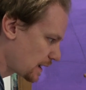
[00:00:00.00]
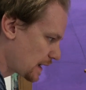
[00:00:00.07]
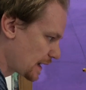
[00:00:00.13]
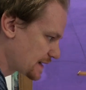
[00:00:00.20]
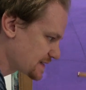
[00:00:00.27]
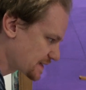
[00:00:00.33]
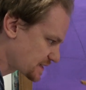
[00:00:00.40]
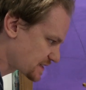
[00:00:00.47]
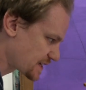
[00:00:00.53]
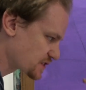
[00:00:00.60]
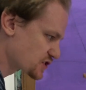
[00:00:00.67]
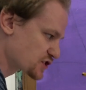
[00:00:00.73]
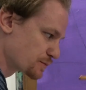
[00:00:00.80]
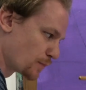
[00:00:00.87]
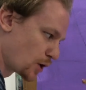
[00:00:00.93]
I just like to take
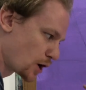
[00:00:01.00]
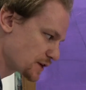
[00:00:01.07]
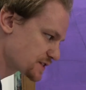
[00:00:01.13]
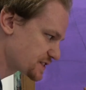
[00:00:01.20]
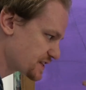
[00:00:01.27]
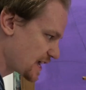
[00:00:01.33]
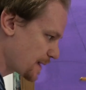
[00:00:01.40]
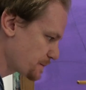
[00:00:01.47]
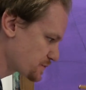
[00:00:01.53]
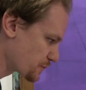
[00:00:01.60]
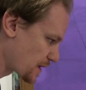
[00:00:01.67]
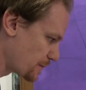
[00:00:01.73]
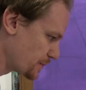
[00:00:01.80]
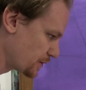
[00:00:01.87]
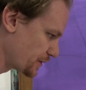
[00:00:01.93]
small steps
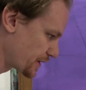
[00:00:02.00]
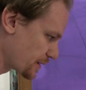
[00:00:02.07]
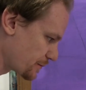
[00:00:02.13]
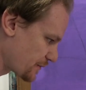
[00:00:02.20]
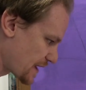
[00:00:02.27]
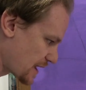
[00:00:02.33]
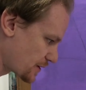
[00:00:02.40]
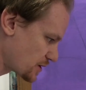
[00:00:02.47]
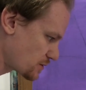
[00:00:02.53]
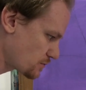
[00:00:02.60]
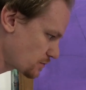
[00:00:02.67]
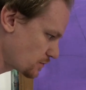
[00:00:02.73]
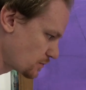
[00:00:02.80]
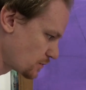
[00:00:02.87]
when I'm building up value.